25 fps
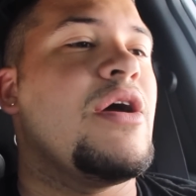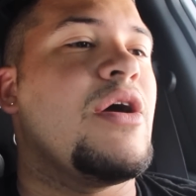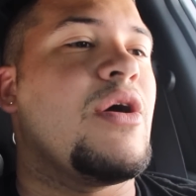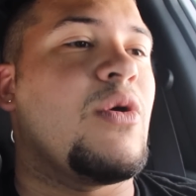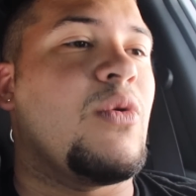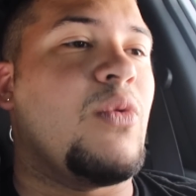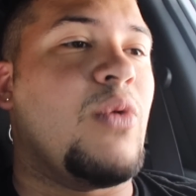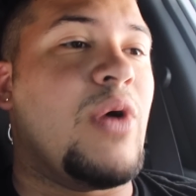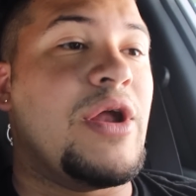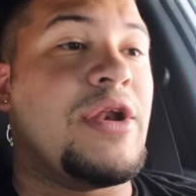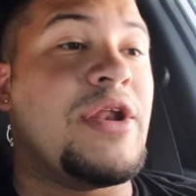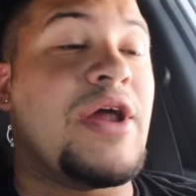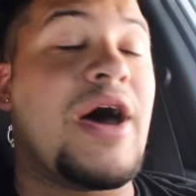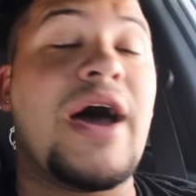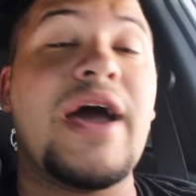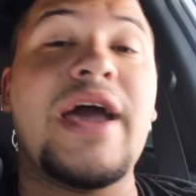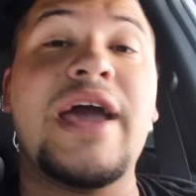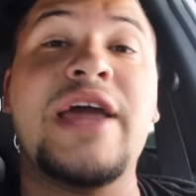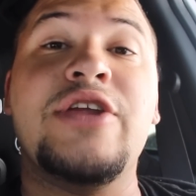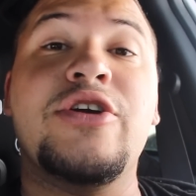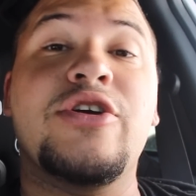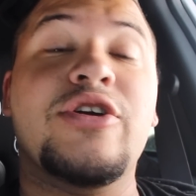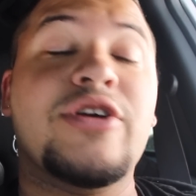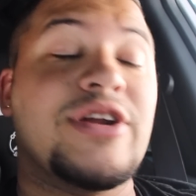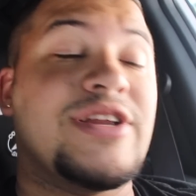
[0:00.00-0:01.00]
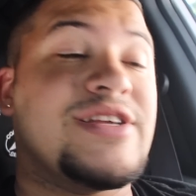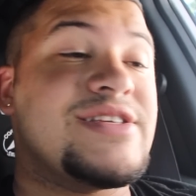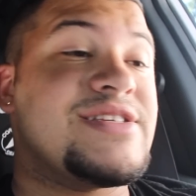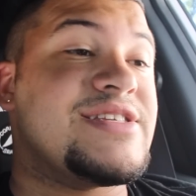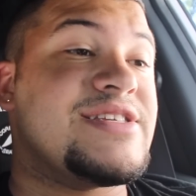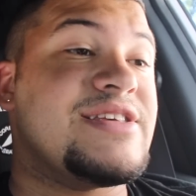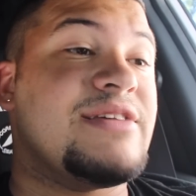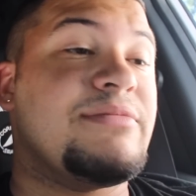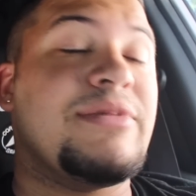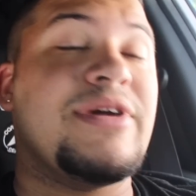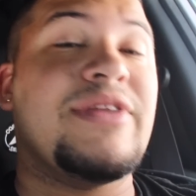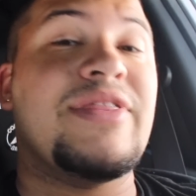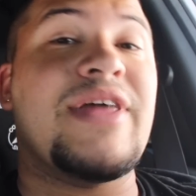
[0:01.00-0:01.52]
or whatnot, and you're gonna
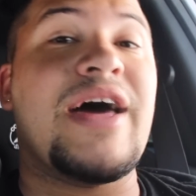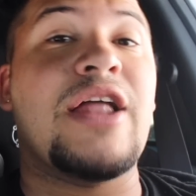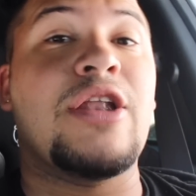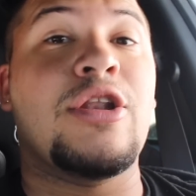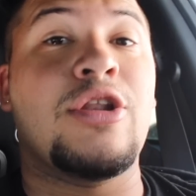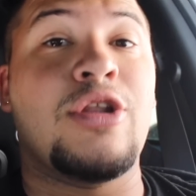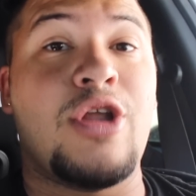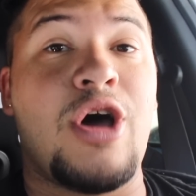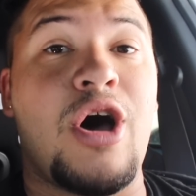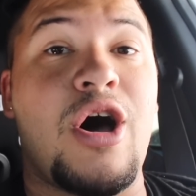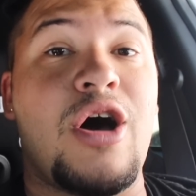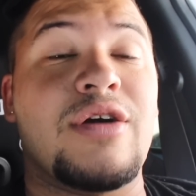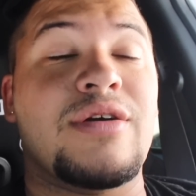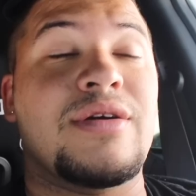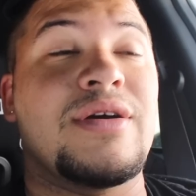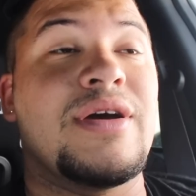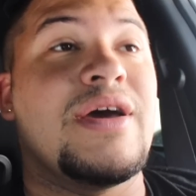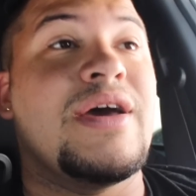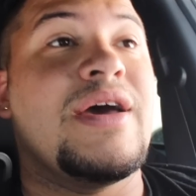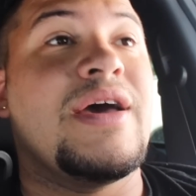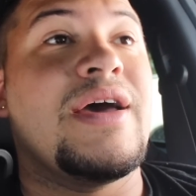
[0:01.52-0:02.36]
send me that log.